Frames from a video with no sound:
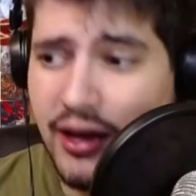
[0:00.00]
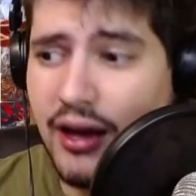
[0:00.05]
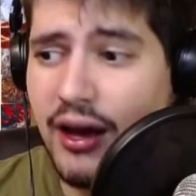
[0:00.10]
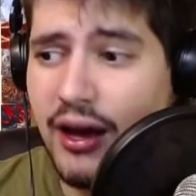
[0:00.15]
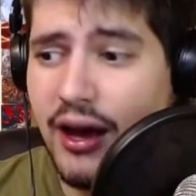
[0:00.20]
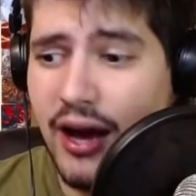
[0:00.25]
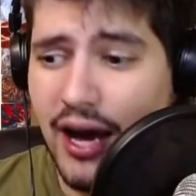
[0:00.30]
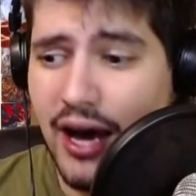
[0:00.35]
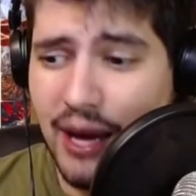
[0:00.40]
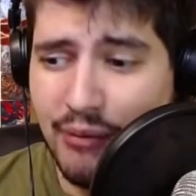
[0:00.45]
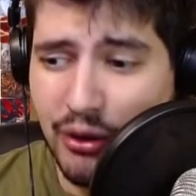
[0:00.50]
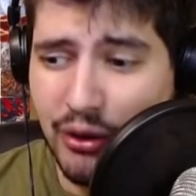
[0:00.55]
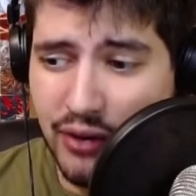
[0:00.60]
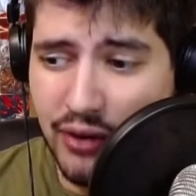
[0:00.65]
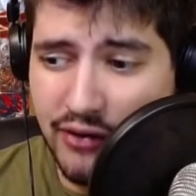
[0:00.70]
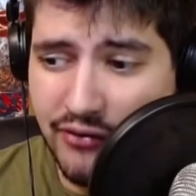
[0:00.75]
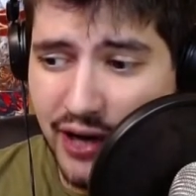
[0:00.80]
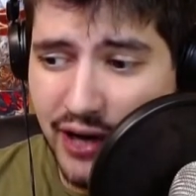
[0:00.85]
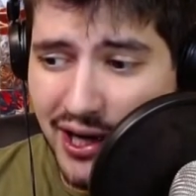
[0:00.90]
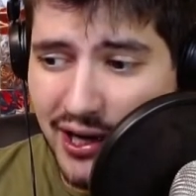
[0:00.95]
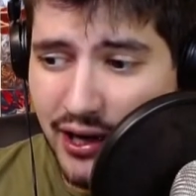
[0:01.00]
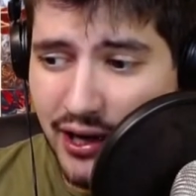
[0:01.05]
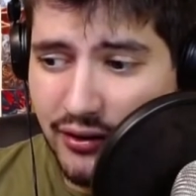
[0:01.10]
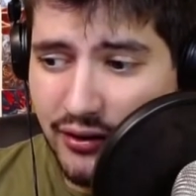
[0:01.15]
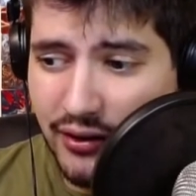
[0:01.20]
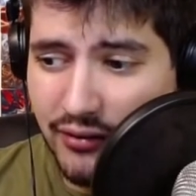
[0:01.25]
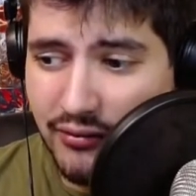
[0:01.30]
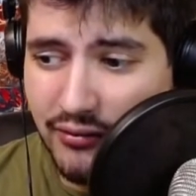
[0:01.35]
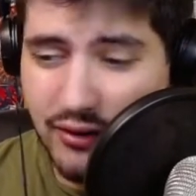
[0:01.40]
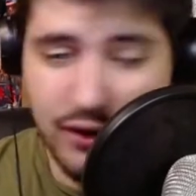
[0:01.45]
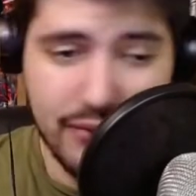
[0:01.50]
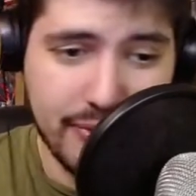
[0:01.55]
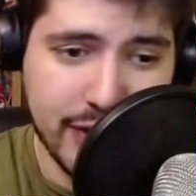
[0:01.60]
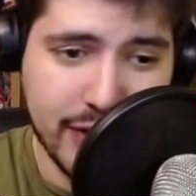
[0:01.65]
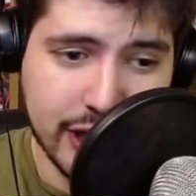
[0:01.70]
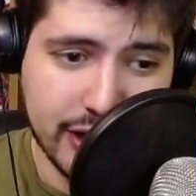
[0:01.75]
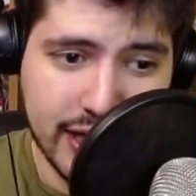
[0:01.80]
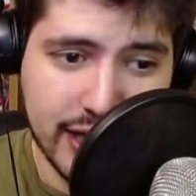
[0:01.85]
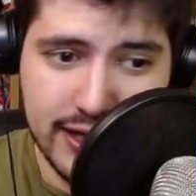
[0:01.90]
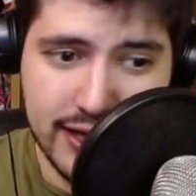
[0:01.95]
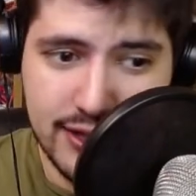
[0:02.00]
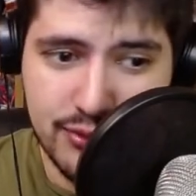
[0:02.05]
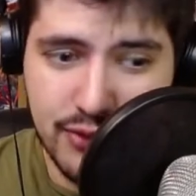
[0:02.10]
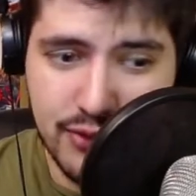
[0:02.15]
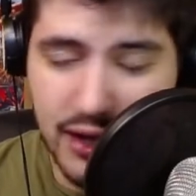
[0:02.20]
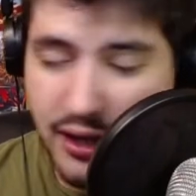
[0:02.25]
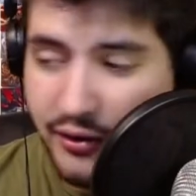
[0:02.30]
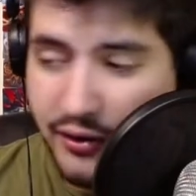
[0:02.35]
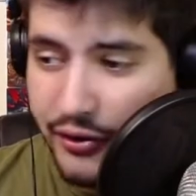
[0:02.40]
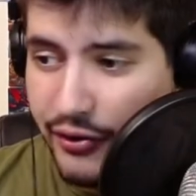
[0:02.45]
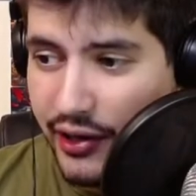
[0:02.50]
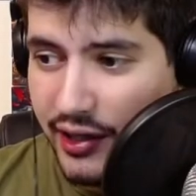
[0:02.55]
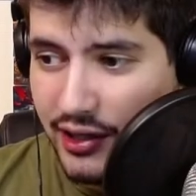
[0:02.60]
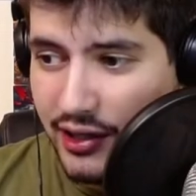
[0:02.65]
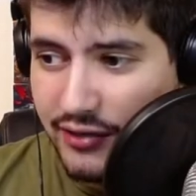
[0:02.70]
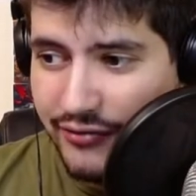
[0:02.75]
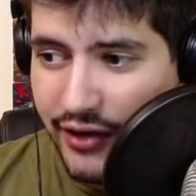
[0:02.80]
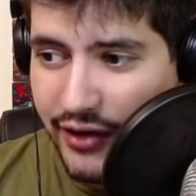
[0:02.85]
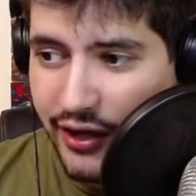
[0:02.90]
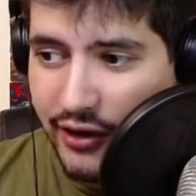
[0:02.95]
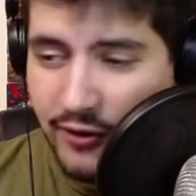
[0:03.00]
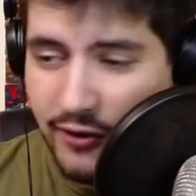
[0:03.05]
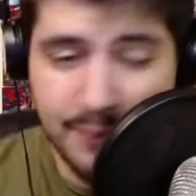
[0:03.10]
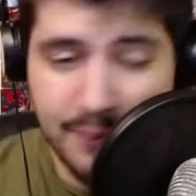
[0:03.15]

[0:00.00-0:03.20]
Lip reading: But we'll find out about that as well during this video.